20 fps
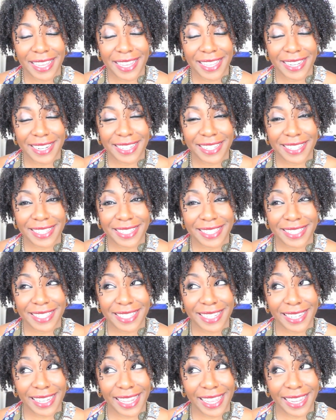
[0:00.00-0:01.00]
It is
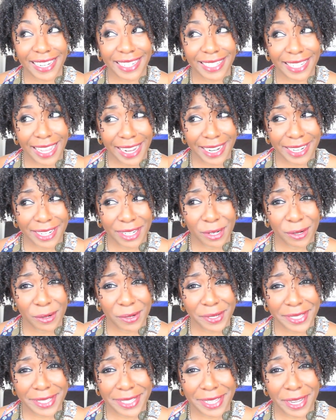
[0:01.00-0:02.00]
like 9
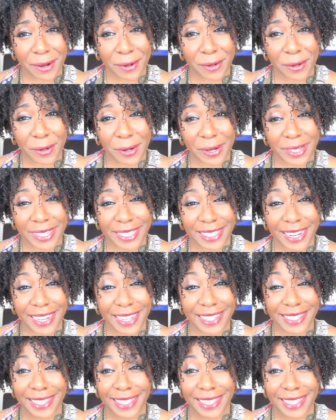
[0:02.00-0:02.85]
degrees here in New York today.